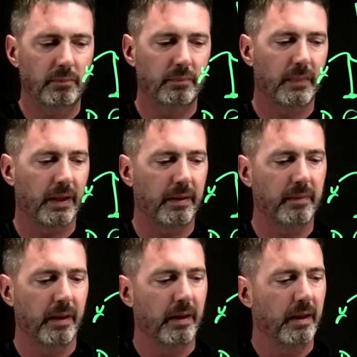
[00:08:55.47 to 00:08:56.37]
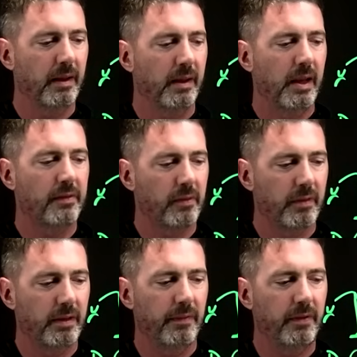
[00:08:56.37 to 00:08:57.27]
Okay? And so
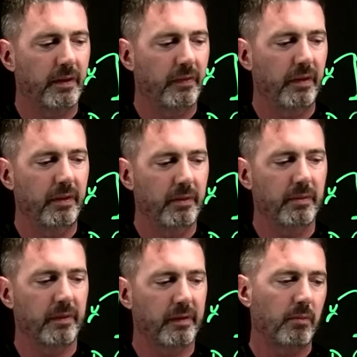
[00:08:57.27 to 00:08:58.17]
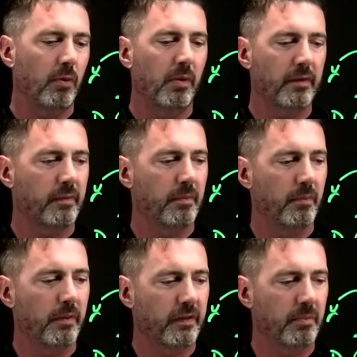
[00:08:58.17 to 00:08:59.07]
then if you continue and say, well, what's
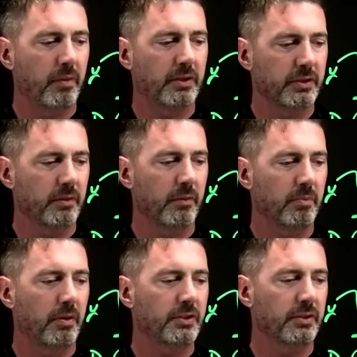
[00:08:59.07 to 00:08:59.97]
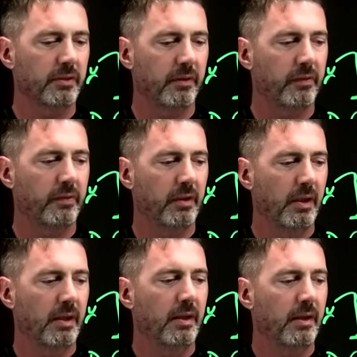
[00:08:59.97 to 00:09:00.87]
the pressure? Well, the pressure is
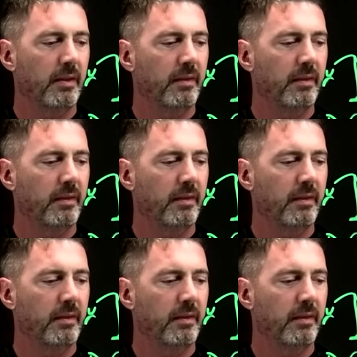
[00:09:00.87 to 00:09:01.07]
the